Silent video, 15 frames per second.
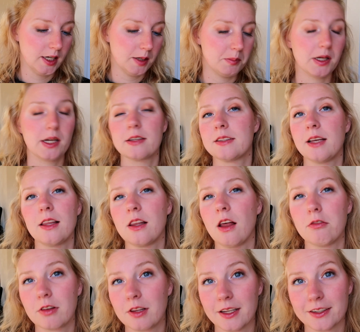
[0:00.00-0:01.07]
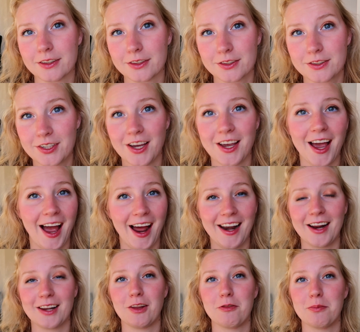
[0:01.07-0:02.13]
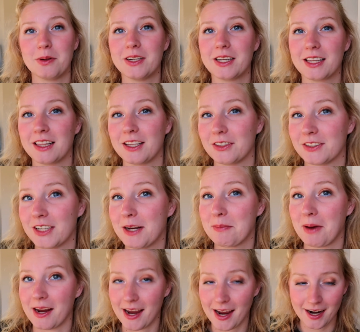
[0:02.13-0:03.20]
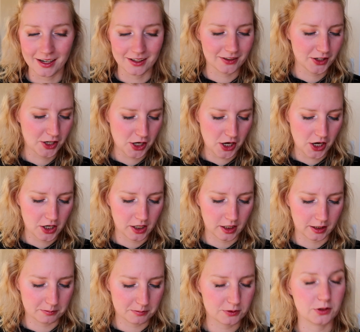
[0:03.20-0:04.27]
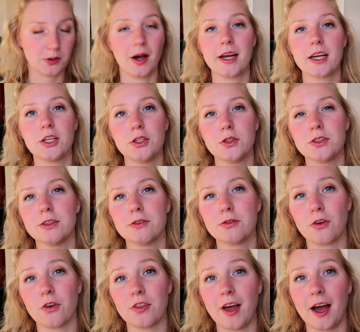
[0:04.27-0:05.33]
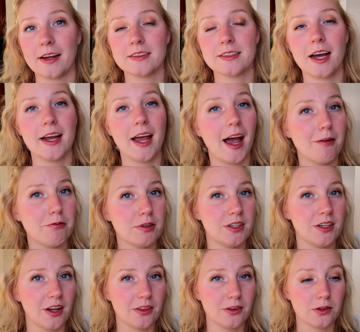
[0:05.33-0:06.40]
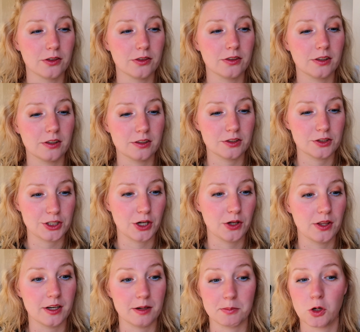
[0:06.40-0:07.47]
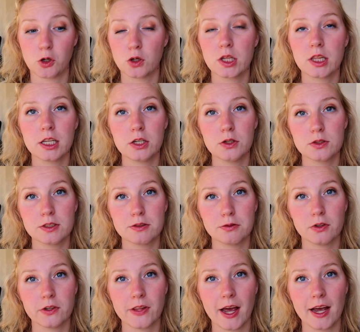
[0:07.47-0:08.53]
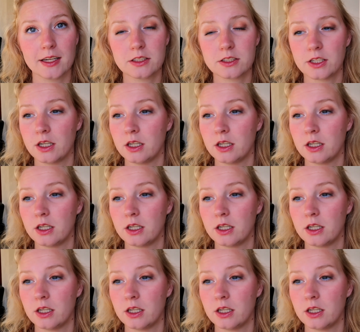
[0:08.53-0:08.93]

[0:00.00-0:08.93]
because I love glitters and I love putting glitter in my hair, so I can use it for that. I have another gel that I'm currently using for that.